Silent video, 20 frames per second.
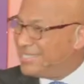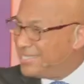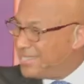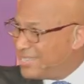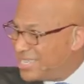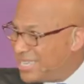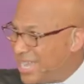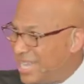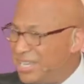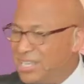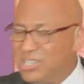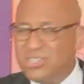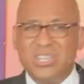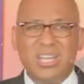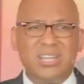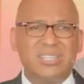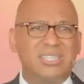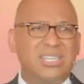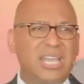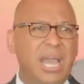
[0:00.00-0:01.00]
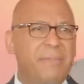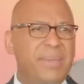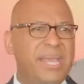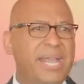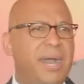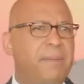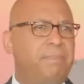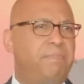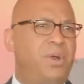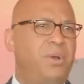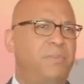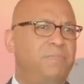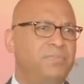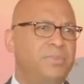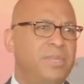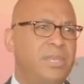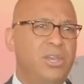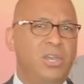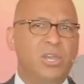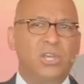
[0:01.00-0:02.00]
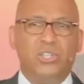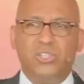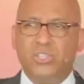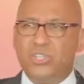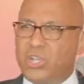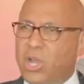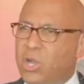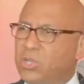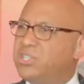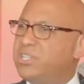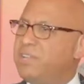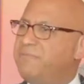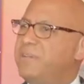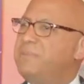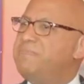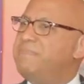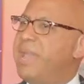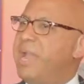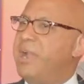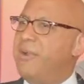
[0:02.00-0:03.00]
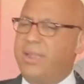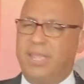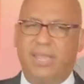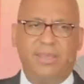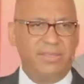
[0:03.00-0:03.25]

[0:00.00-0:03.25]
the sun is just coming up Joseph and Mary,